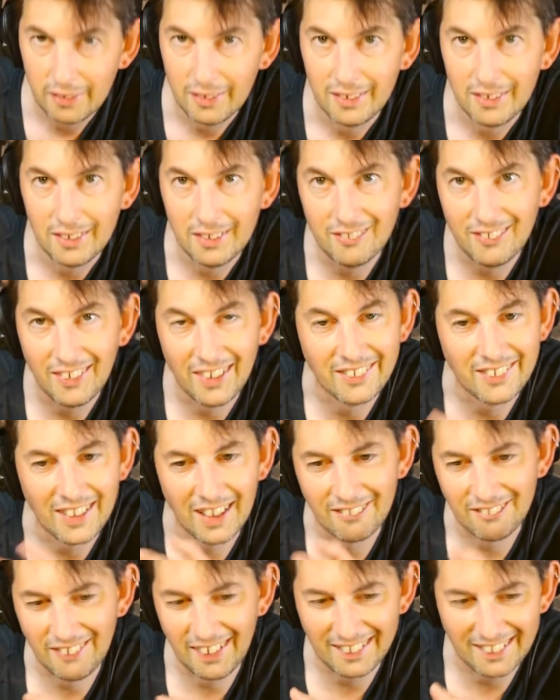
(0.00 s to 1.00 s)
You've heard
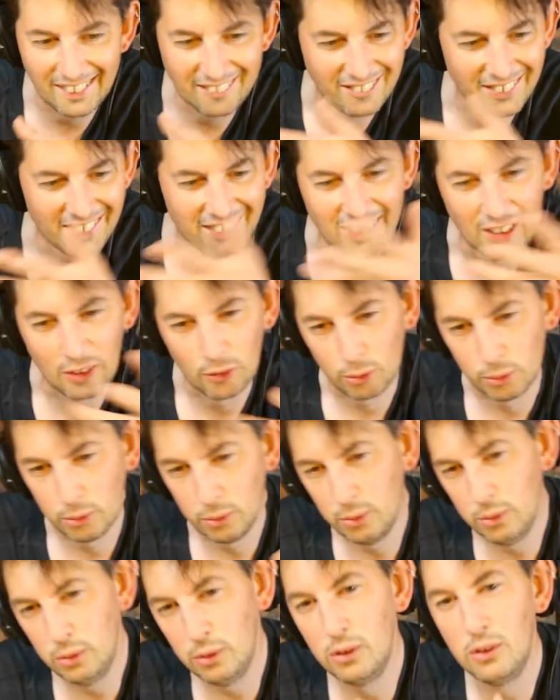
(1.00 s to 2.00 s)
that effect, haven't you? That
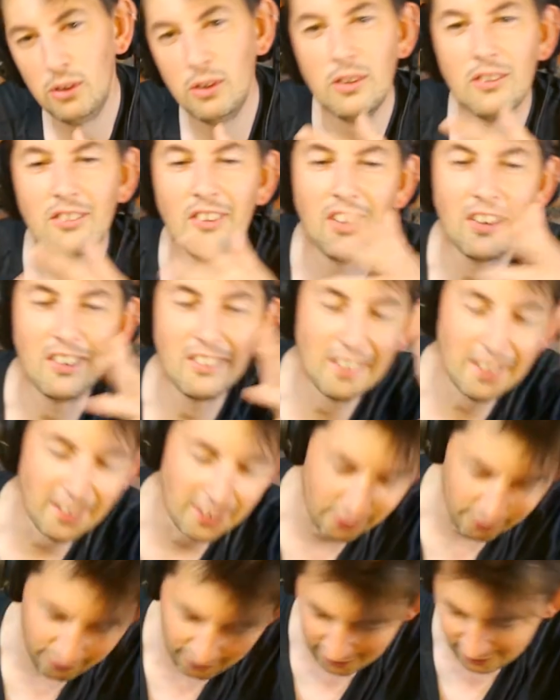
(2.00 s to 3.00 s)
really
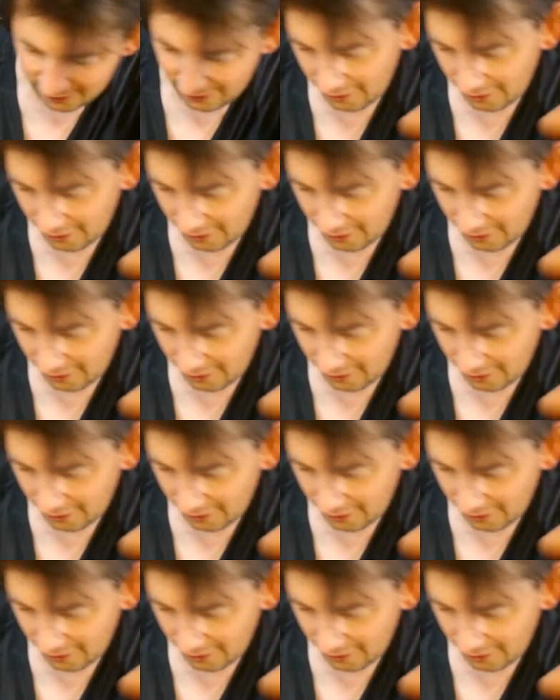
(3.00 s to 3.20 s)
psychedelic effect.